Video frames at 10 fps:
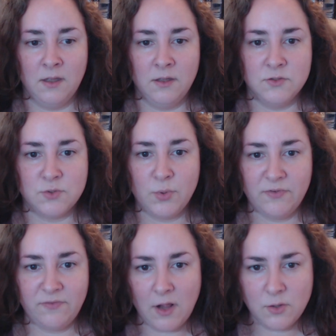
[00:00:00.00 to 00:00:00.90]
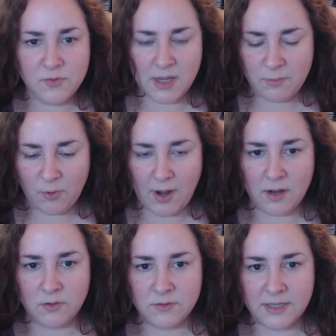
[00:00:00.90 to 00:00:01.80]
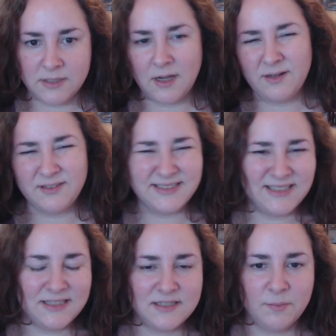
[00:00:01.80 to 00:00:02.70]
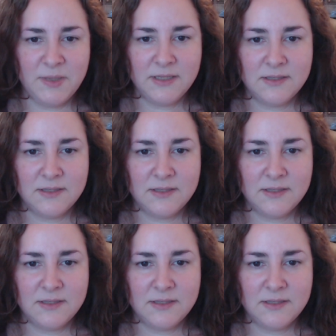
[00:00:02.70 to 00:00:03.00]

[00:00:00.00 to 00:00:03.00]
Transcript: So we follow them around, and it's a bit.